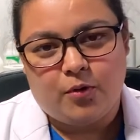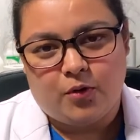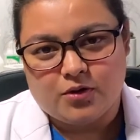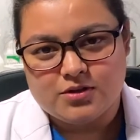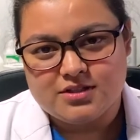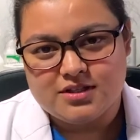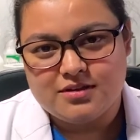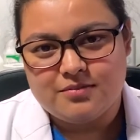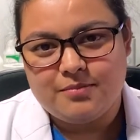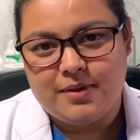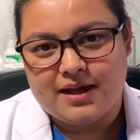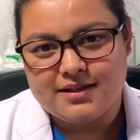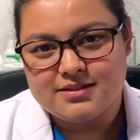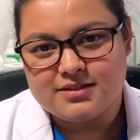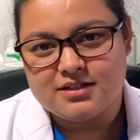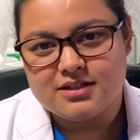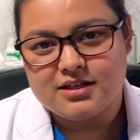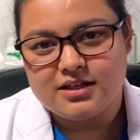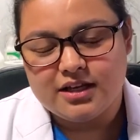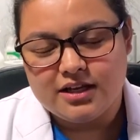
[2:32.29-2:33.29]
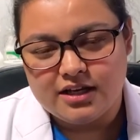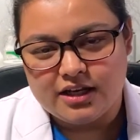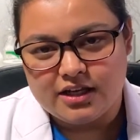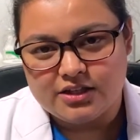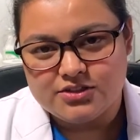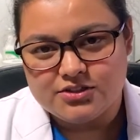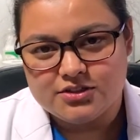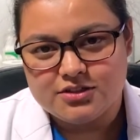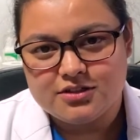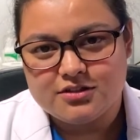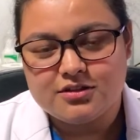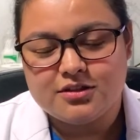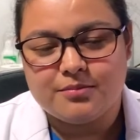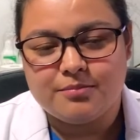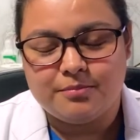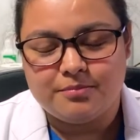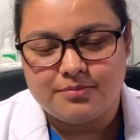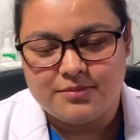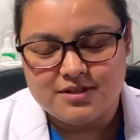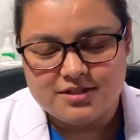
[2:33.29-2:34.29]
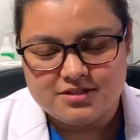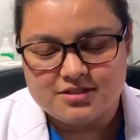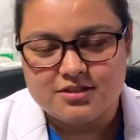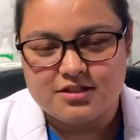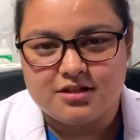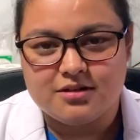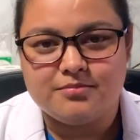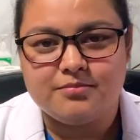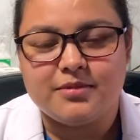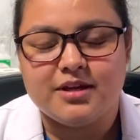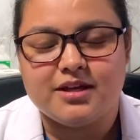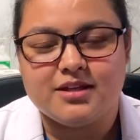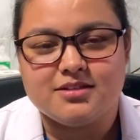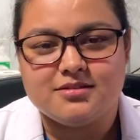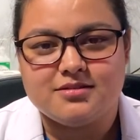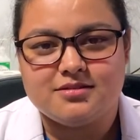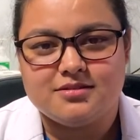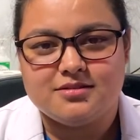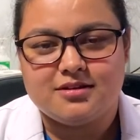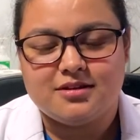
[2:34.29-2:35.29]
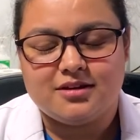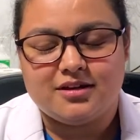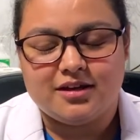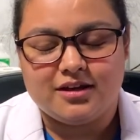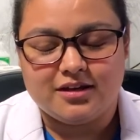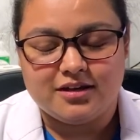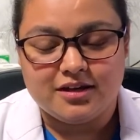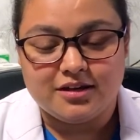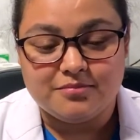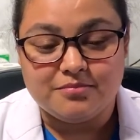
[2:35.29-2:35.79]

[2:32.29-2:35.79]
paucibacillary nature the, this term is it,